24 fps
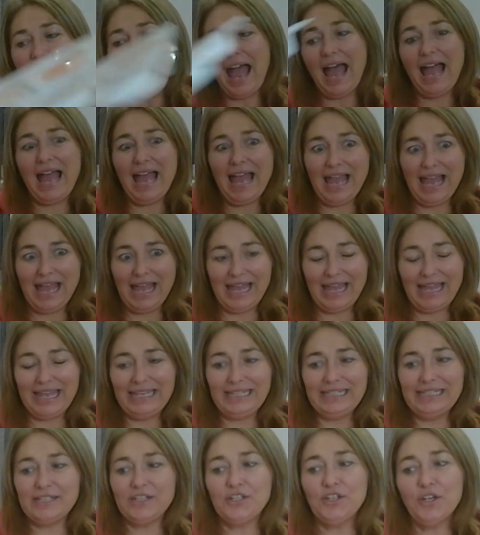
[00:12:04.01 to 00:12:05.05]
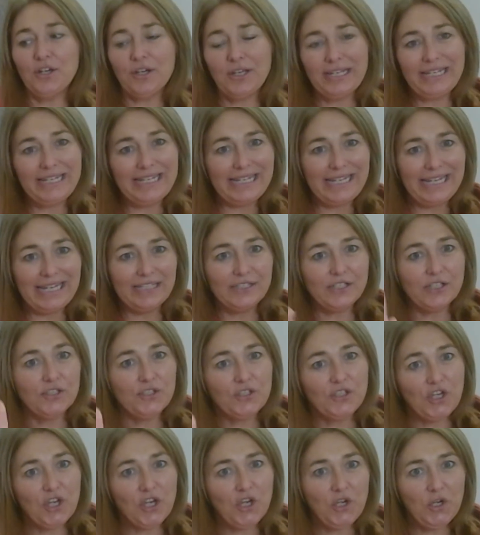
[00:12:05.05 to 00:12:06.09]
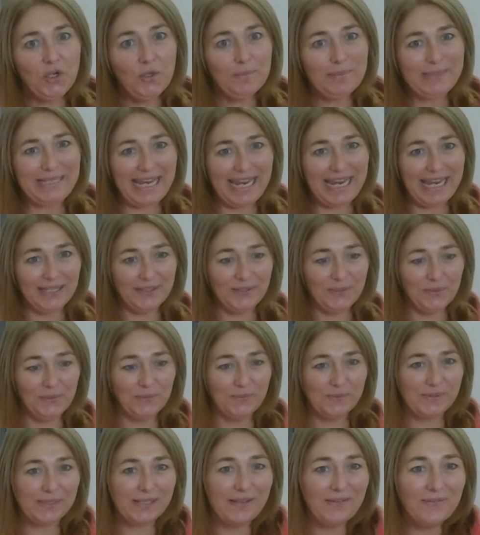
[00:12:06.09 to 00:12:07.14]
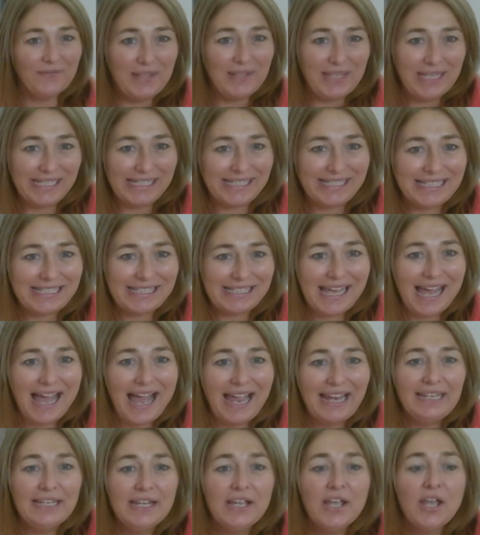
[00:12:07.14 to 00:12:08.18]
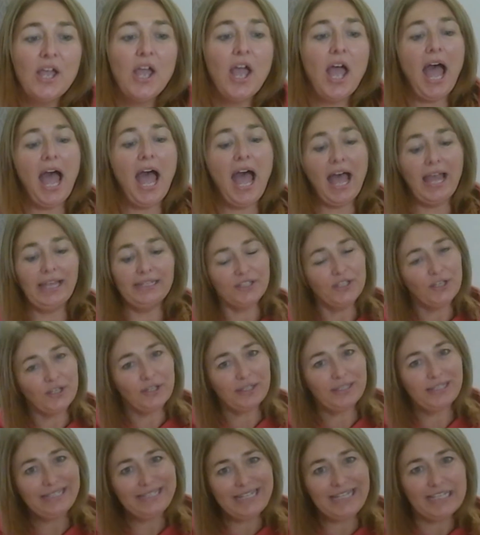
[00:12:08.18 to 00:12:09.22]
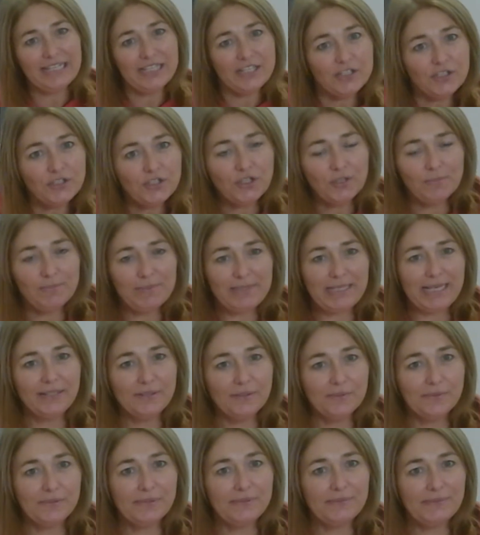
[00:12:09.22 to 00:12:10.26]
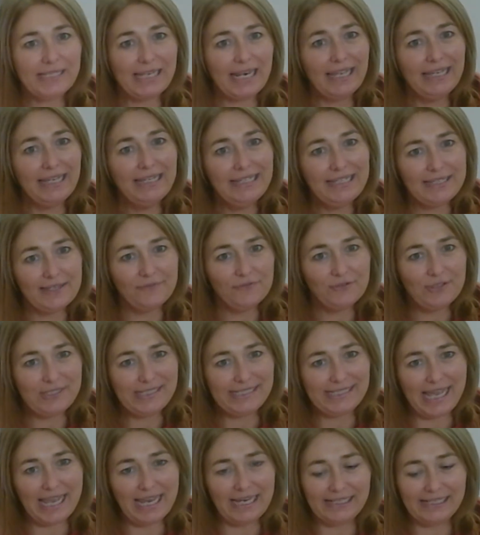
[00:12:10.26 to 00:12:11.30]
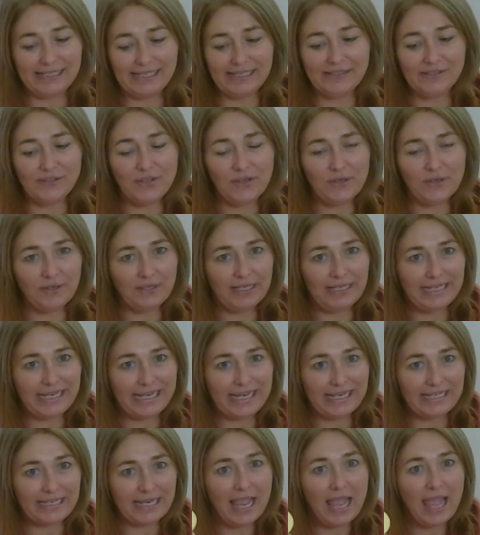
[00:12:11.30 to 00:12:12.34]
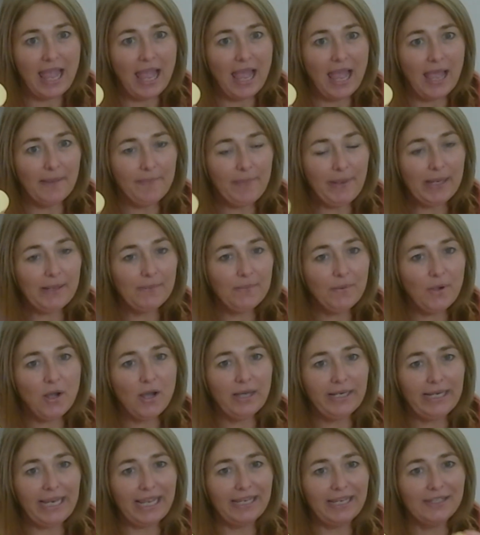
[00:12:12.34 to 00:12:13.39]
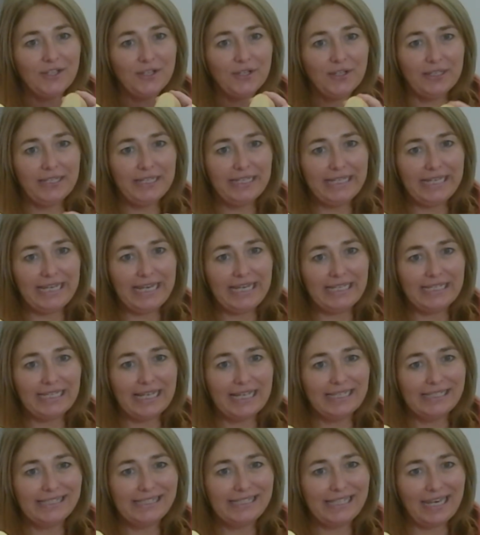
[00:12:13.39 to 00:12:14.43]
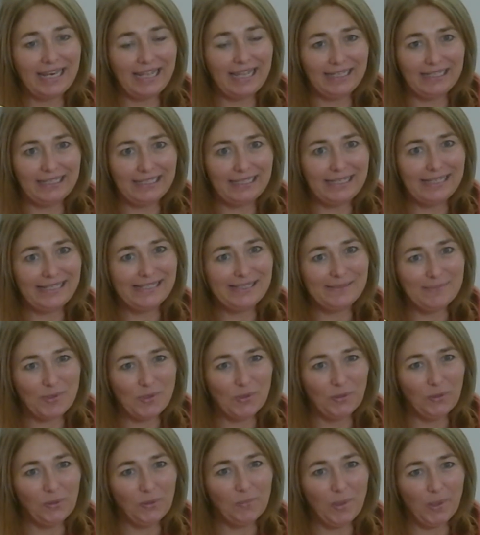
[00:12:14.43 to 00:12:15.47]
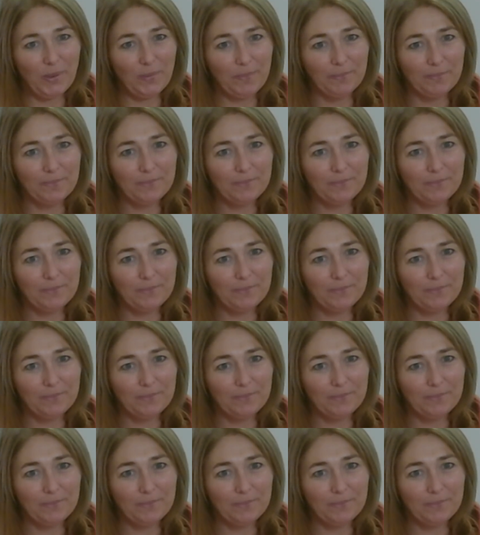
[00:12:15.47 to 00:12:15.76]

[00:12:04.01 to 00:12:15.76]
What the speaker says: And you're going to need 2 potatoes for this design. And you're going to need 2 potatoes of slightly different sizes. So you're going to need a bigger one, and you're going to need a slightly smaller one.